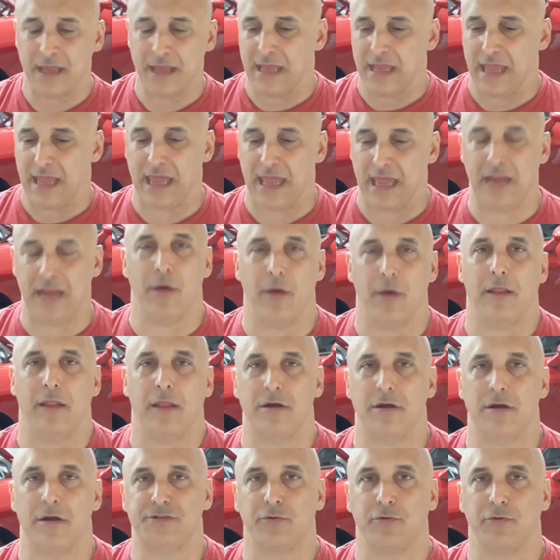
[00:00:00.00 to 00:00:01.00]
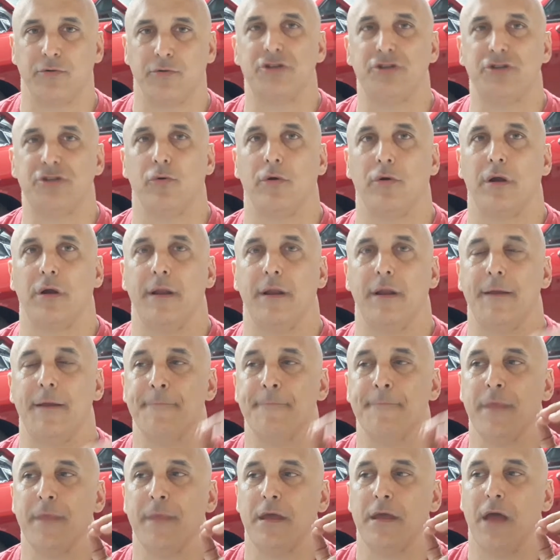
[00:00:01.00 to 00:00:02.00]
Anyway, long story short,
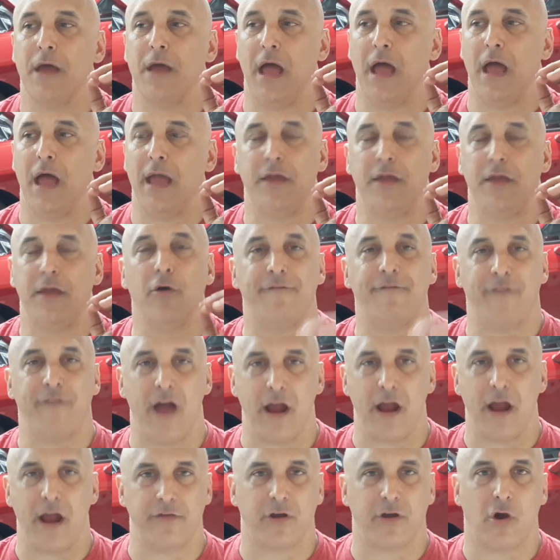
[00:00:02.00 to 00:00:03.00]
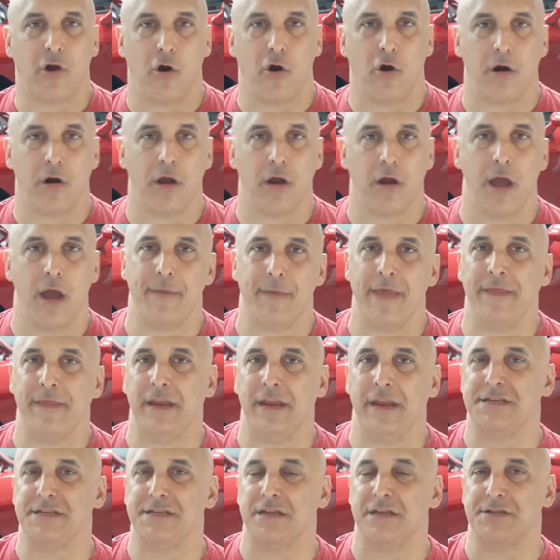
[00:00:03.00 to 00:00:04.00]
he'll fire the car up, and
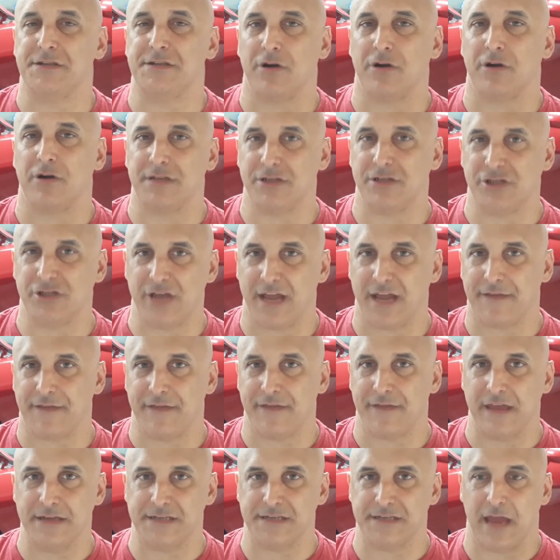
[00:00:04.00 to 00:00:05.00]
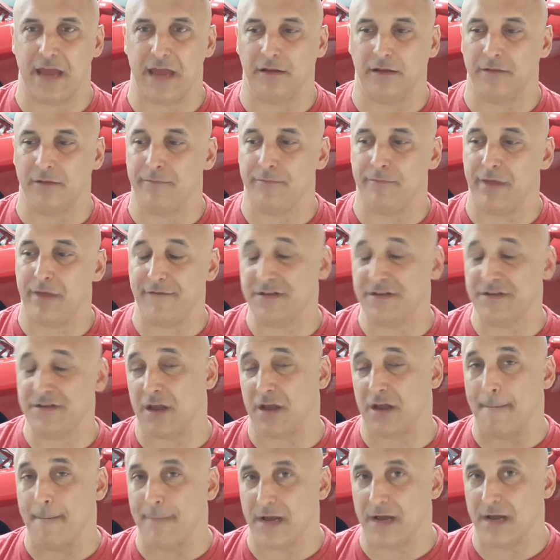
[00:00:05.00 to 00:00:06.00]
then he's going to start to check things out a little bit. If he's
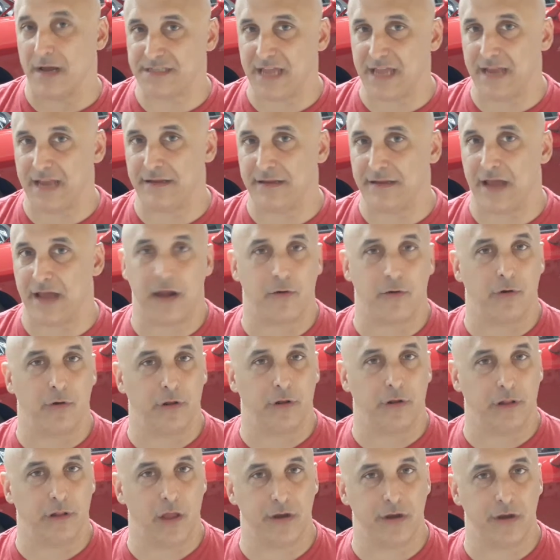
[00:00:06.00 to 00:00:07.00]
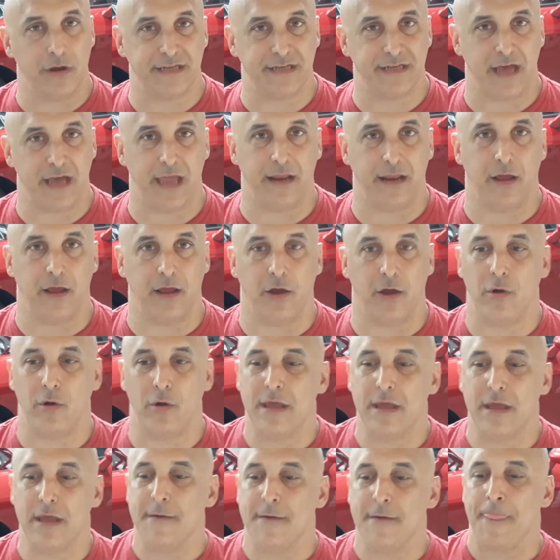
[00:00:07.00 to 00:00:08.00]
on a Mustang dyno or a loaded dyno,
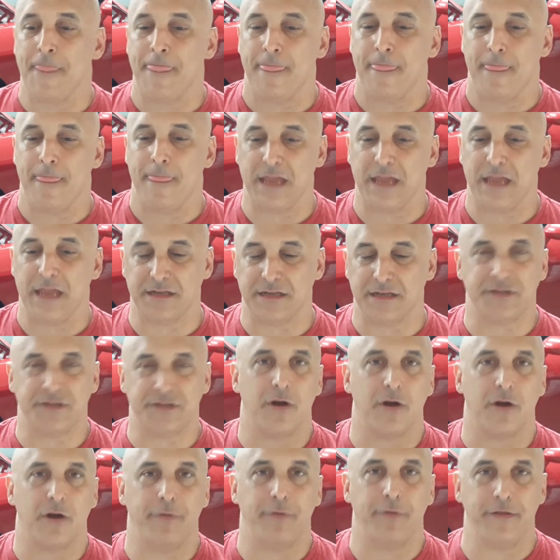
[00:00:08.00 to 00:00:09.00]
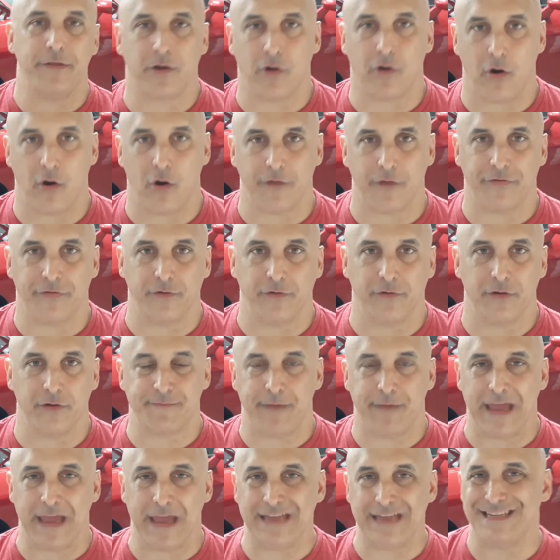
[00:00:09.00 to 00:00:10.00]
he's going to start putting the car through its
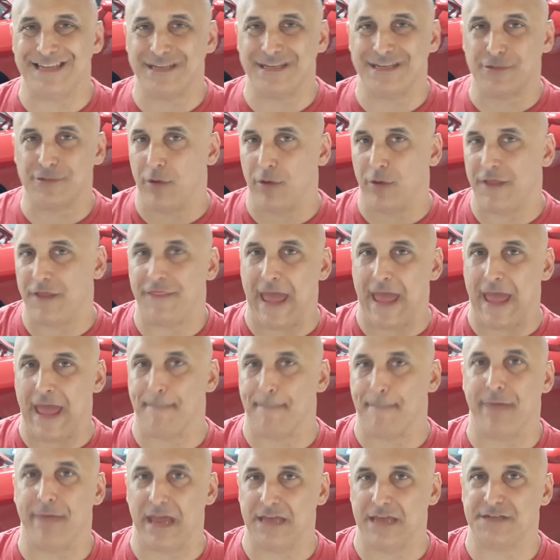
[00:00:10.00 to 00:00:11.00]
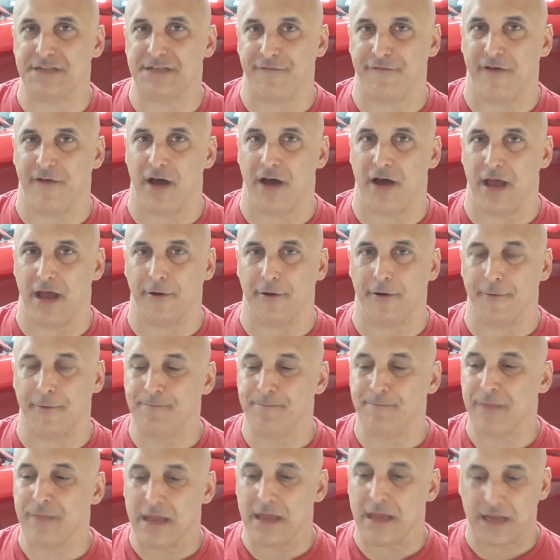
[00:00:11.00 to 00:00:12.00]
paces with that base file.